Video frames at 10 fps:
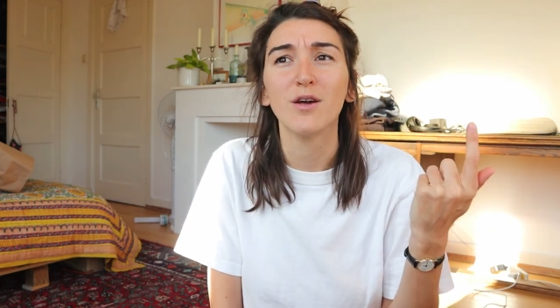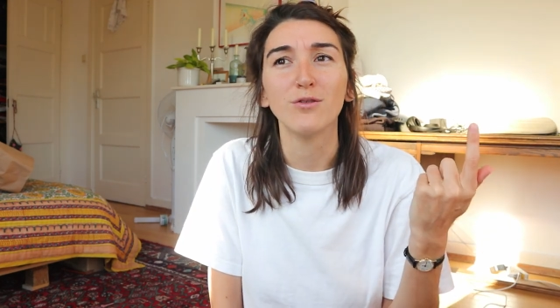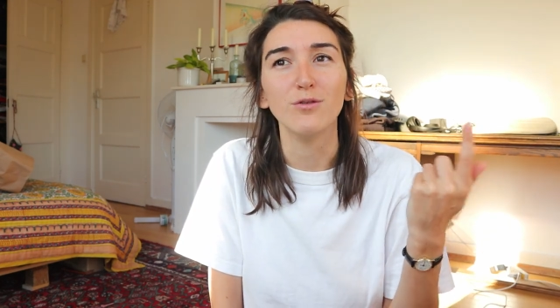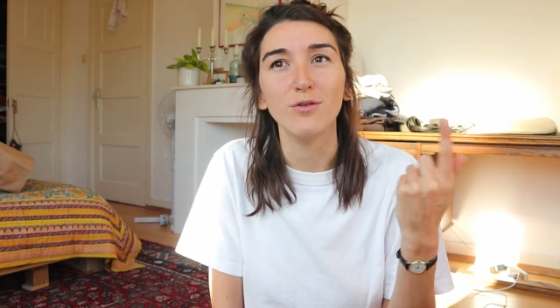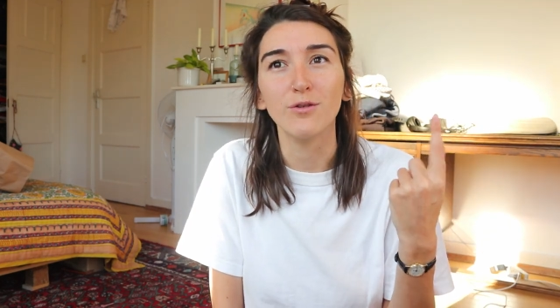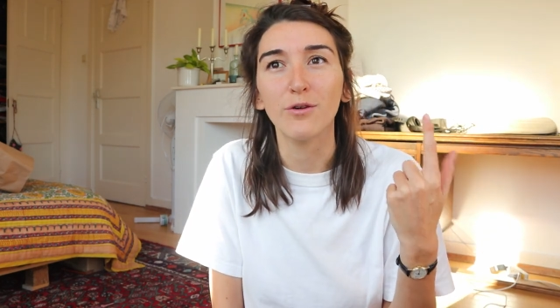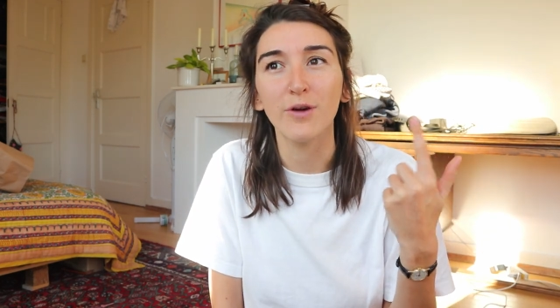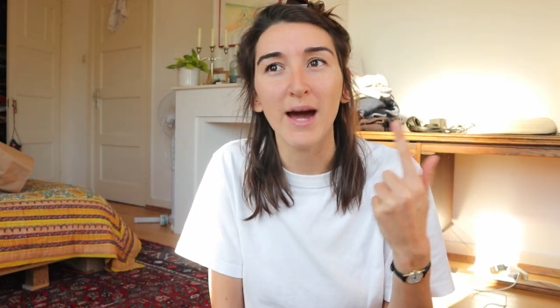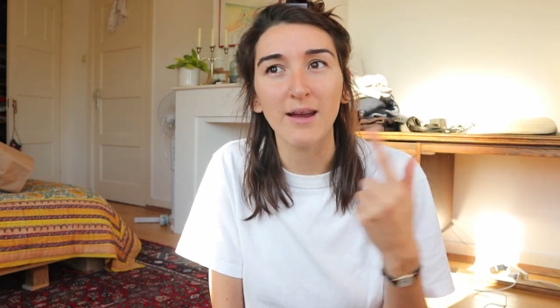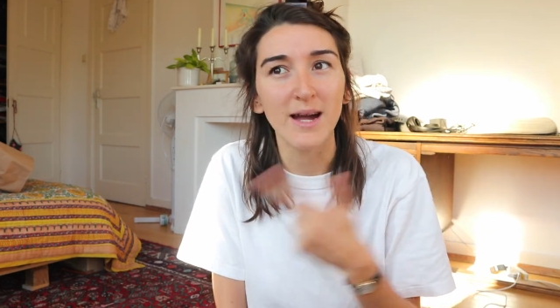You know
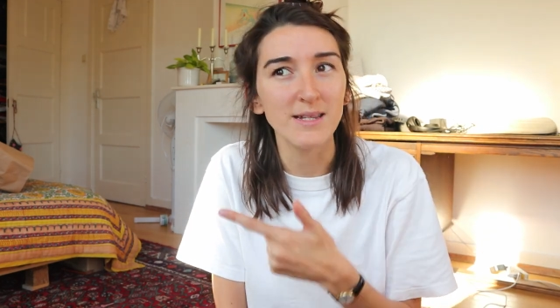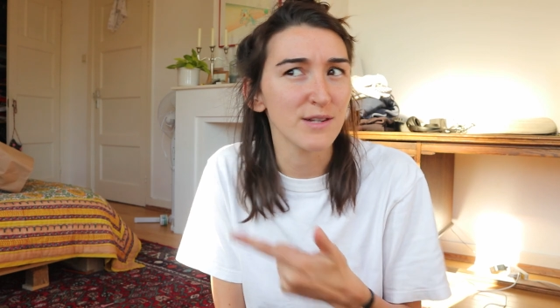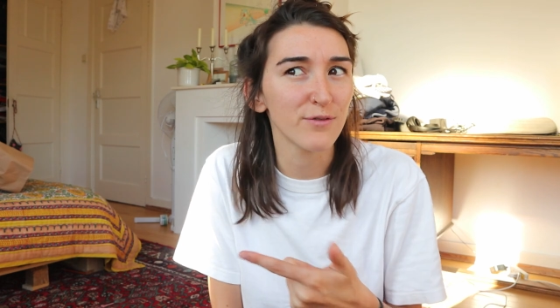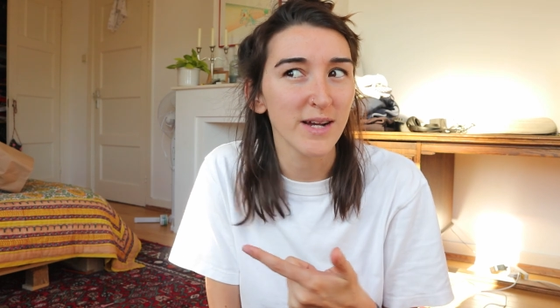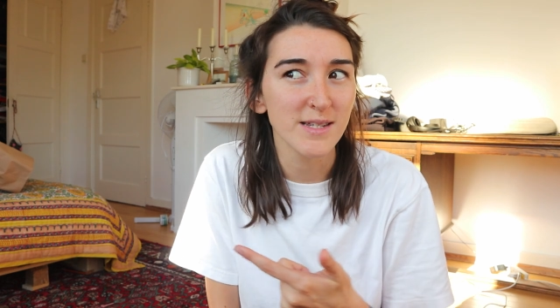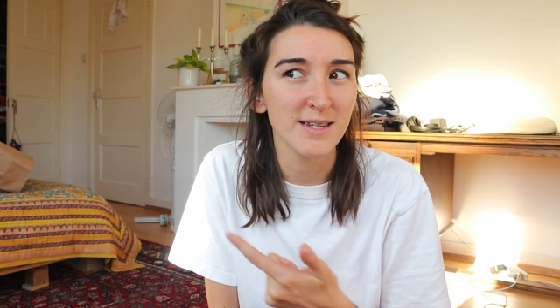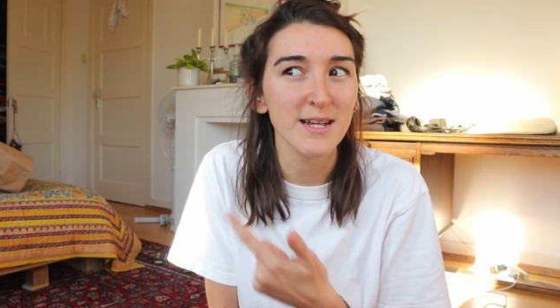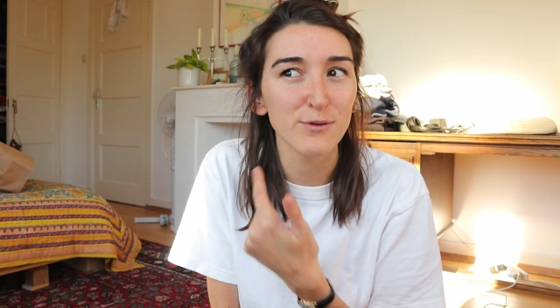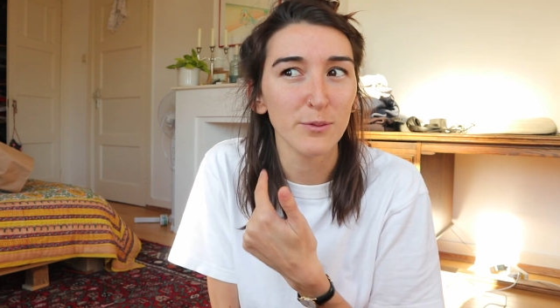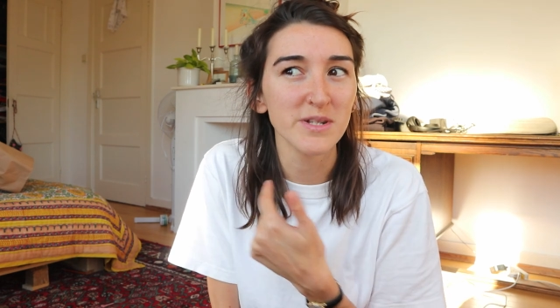how to identify
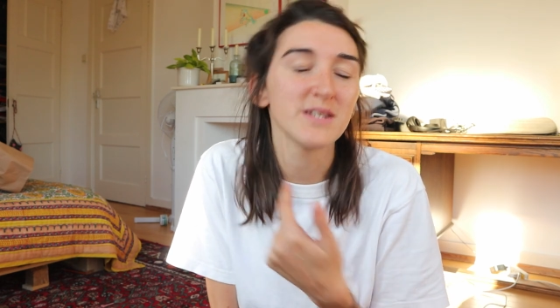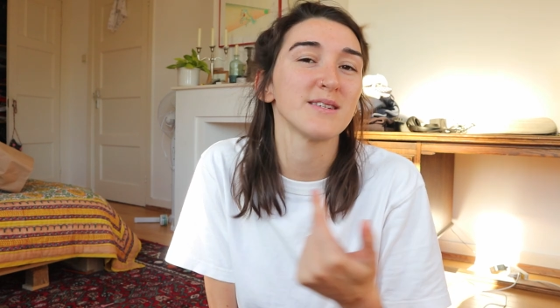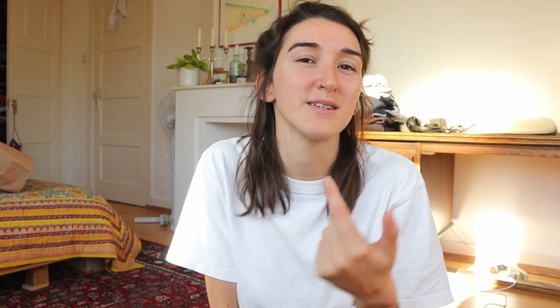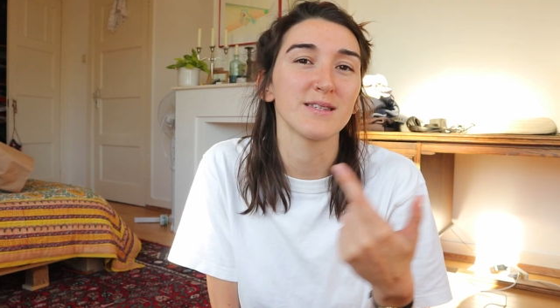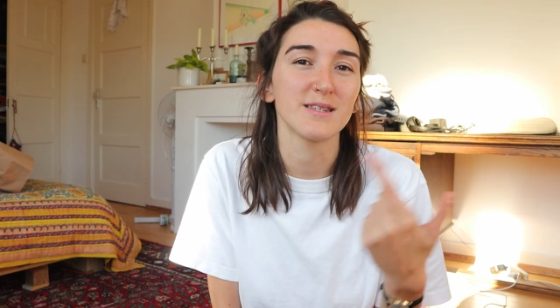snakes from a distance